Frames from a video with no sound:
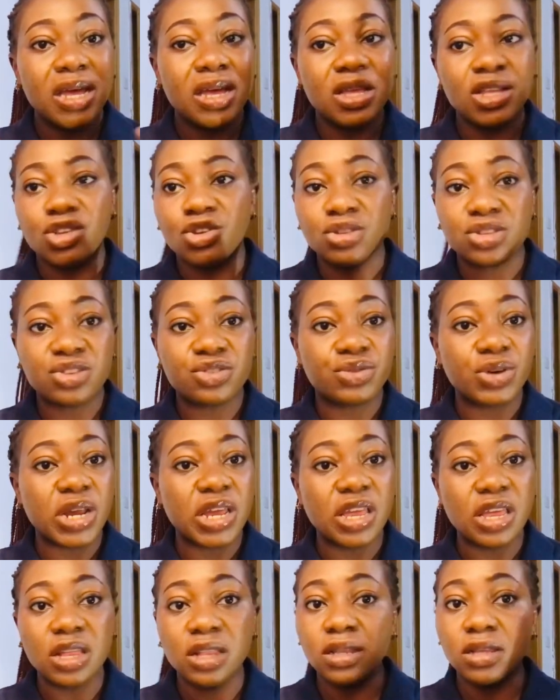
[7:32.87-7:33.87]
in your
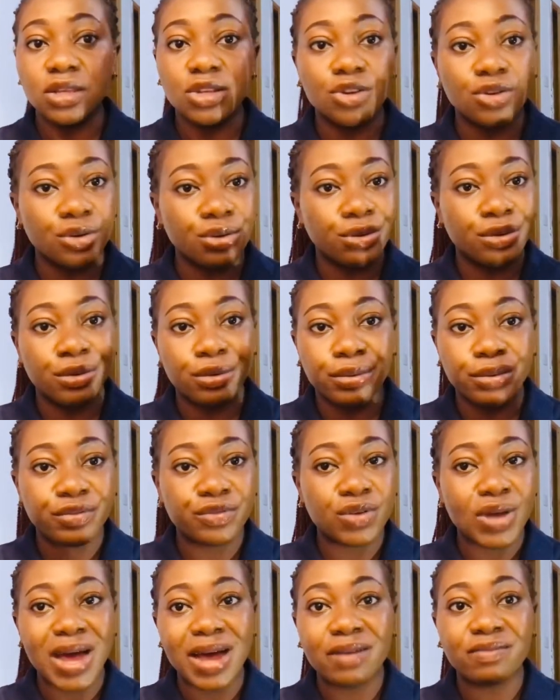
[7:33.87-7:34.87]
screen. Your if
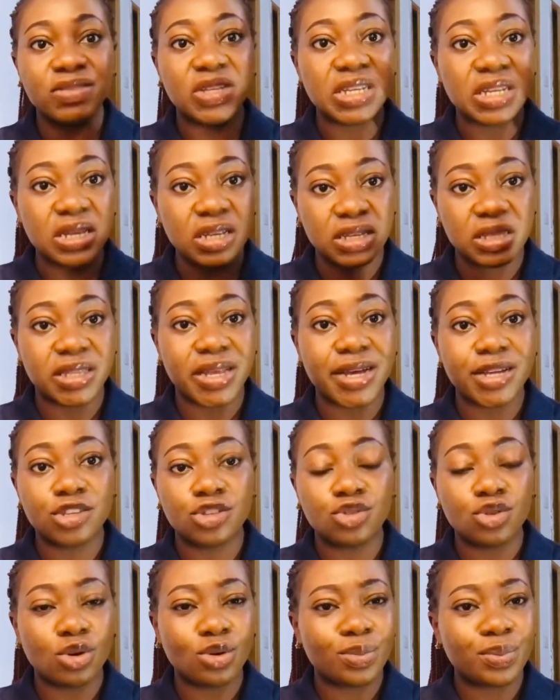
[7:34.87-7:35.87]
you have the
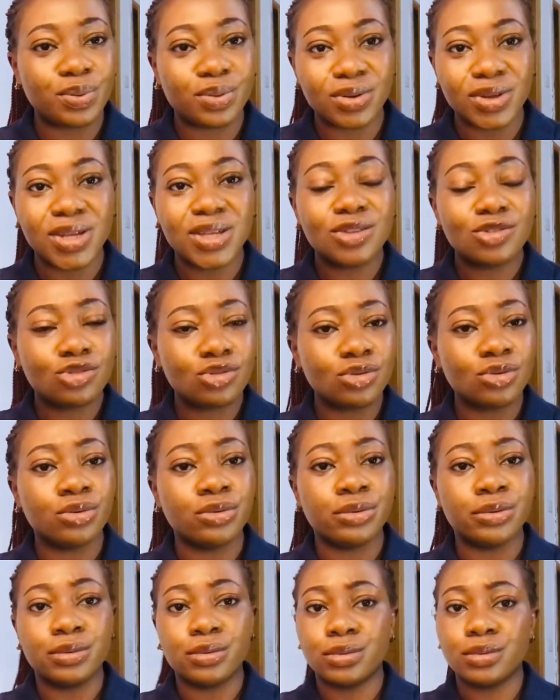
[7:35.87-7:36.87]
desktop.
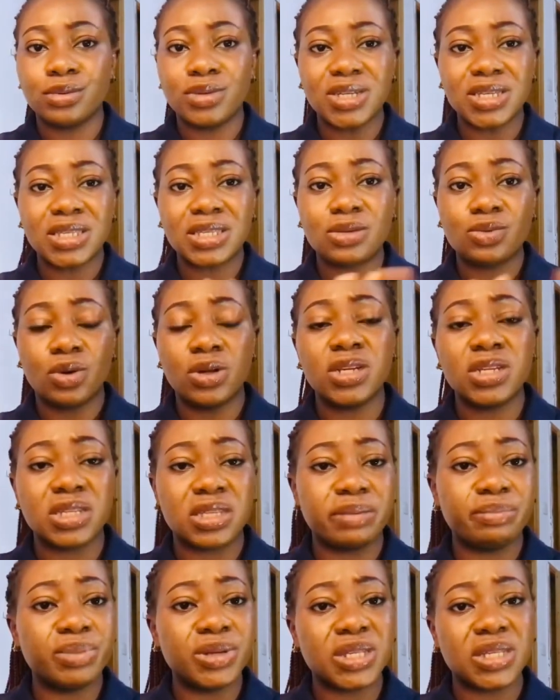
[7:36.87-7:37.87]
So this one is a
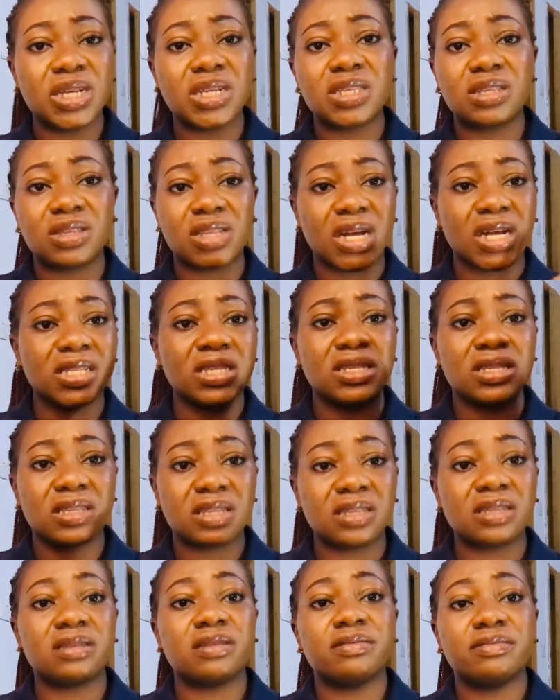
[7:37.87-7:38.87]
business that
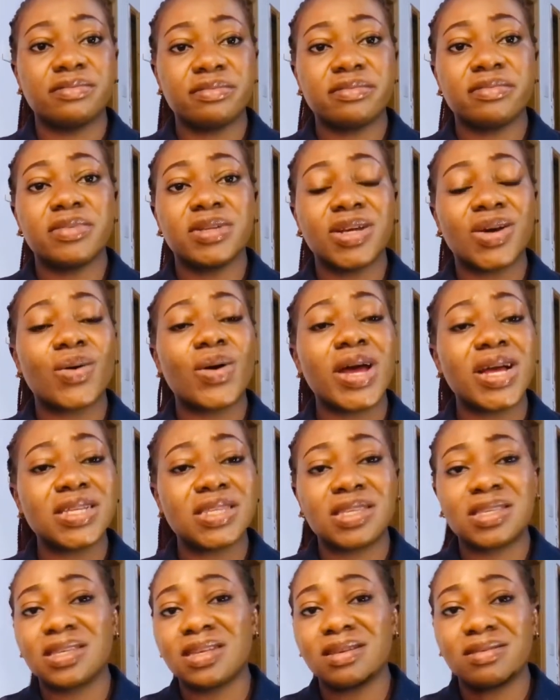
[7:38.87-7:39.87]

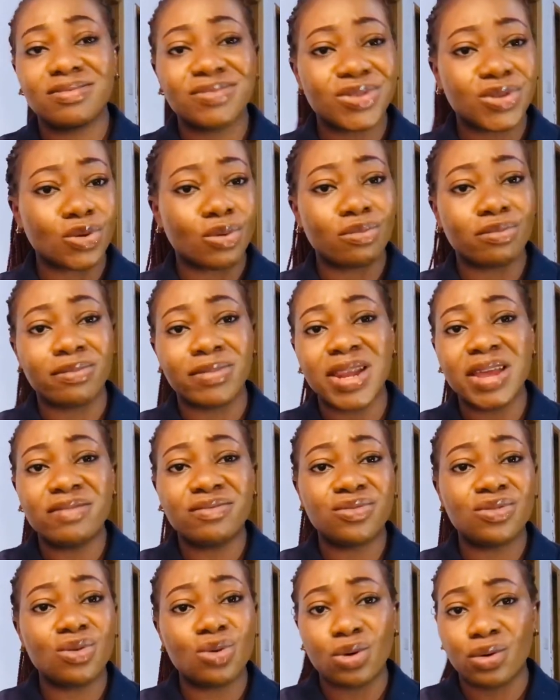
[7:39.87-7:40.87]
requires some
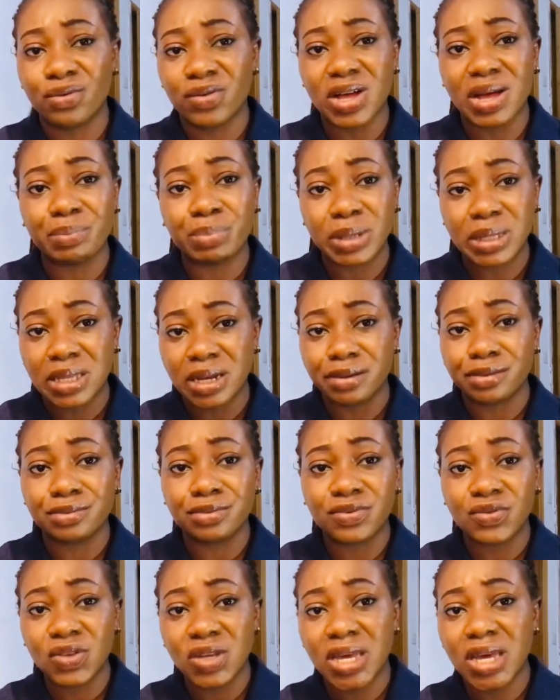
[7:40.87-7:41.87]
level of capital.
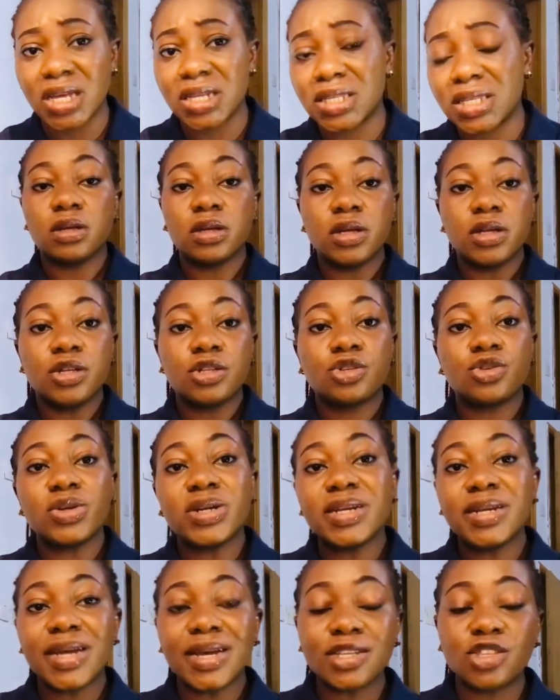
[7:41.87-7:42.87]
If you get. So the
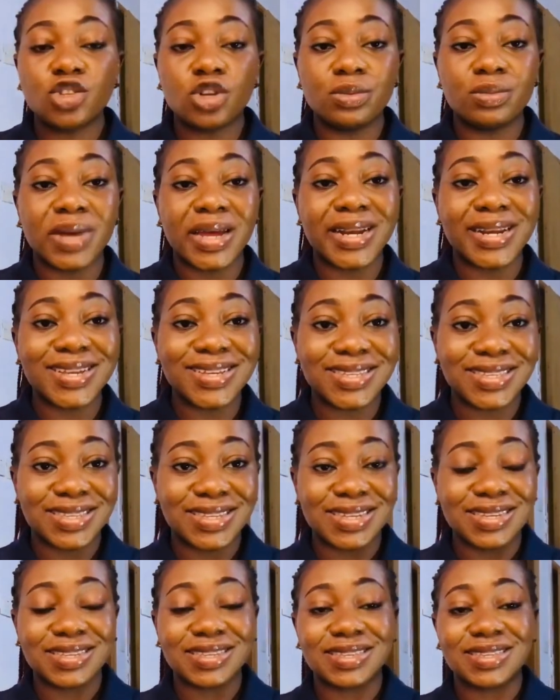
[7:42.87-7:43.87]
next on my list
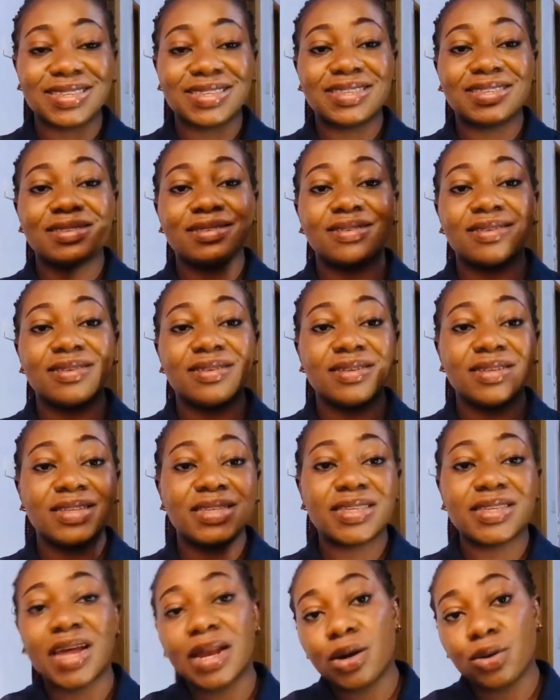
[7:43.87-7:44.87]
is
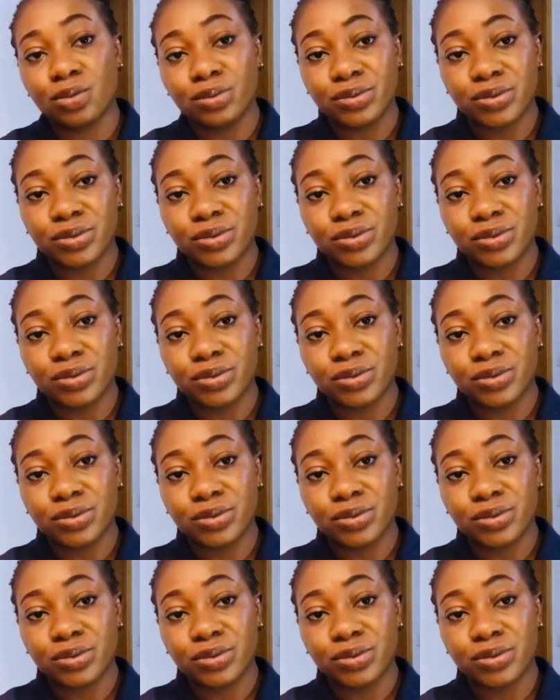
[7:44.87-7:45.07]
salon.